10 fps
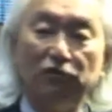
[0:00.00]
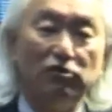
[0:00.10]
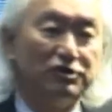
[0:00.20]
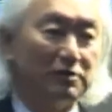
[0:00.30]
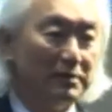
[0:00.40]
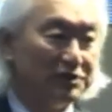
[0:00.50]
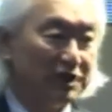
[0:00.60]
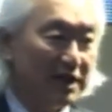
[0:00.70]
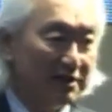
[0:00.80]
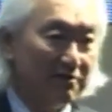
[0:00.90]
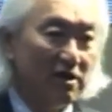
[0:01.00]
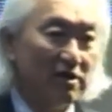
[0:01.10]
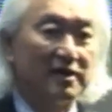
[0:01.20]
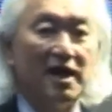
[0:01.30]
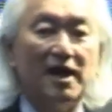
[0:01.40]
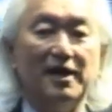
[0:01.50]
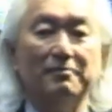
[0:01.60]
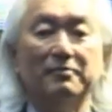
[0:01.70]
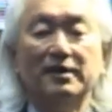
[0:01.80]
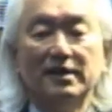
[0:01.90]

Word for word: fusion machine of all time,